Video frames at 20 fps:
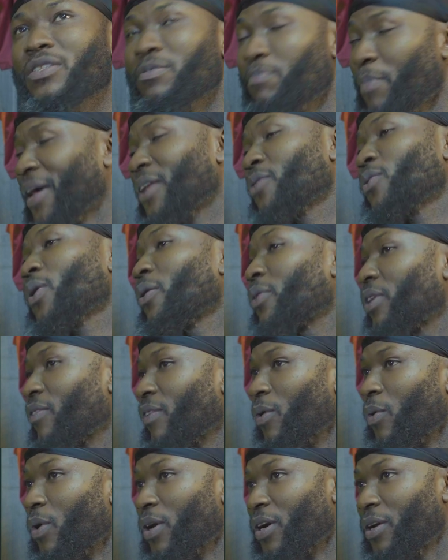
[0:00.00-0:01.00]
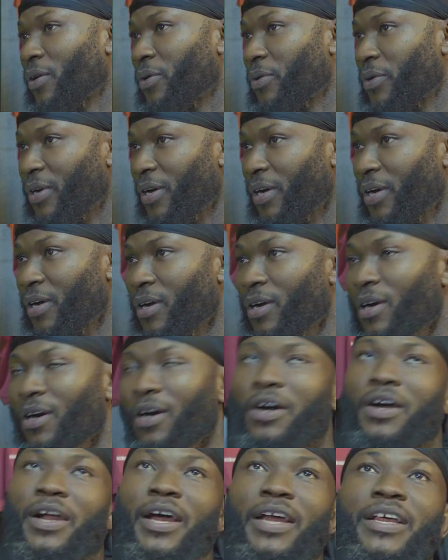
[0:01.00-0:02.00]
by the way, I'll never walk alone.
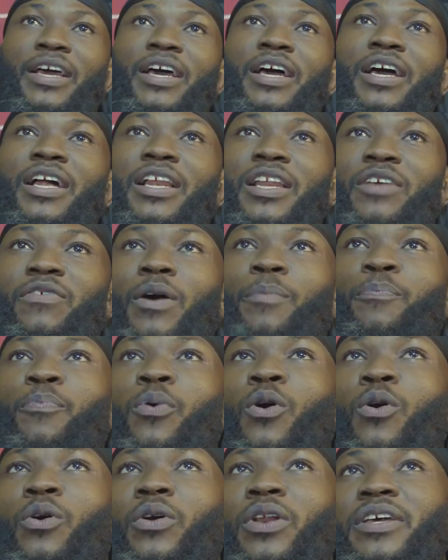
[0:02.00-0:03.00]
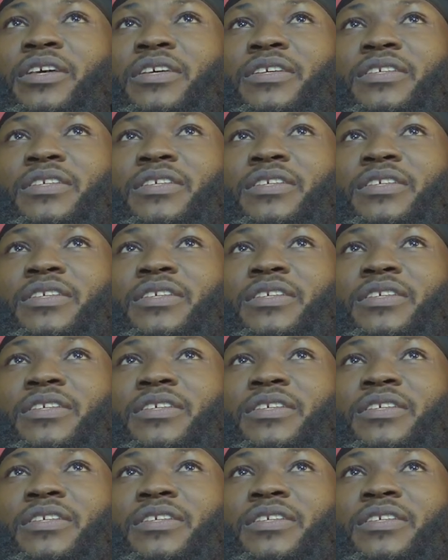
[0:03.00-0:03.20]
Liverpool is.